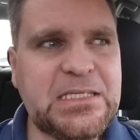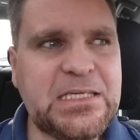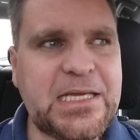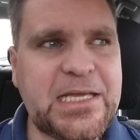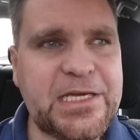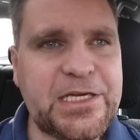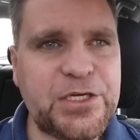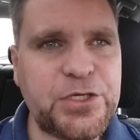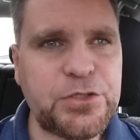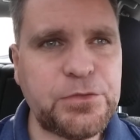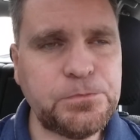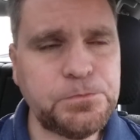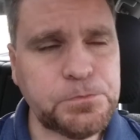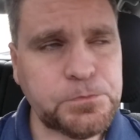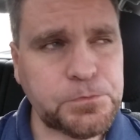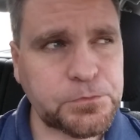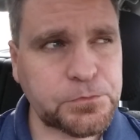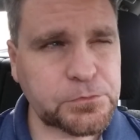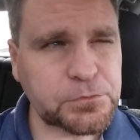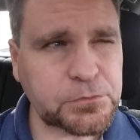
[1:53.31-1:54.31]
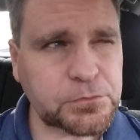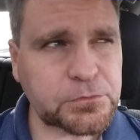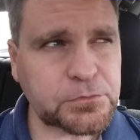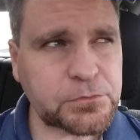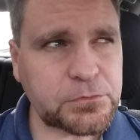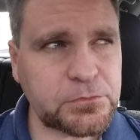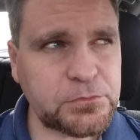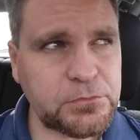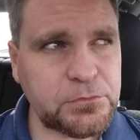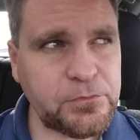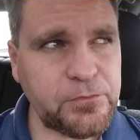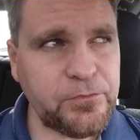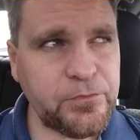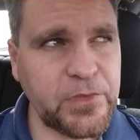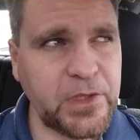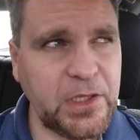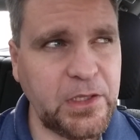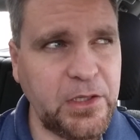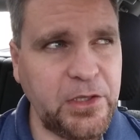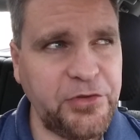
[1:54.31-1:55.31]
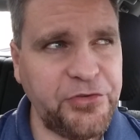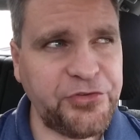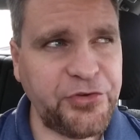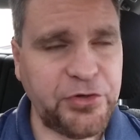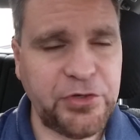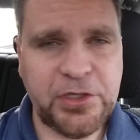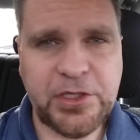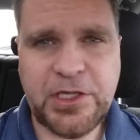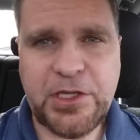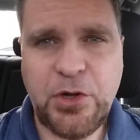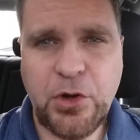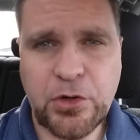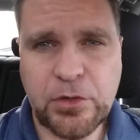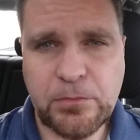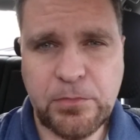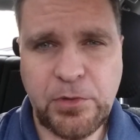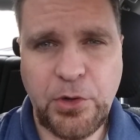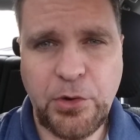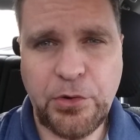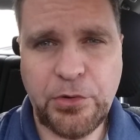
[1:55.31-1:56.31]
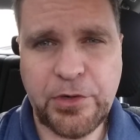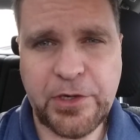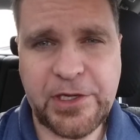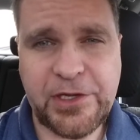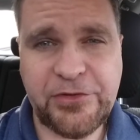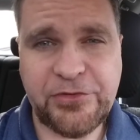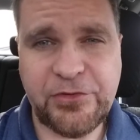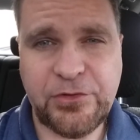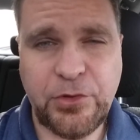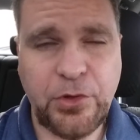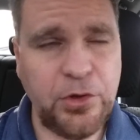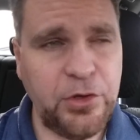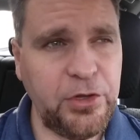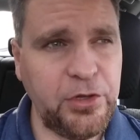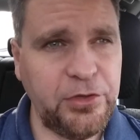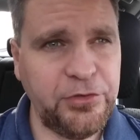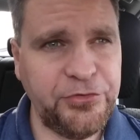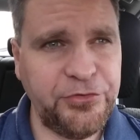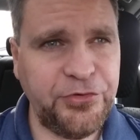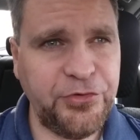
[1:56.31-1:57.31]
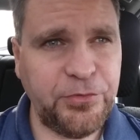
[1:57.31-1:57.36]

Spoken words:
Now, certainly Hornblower is loyal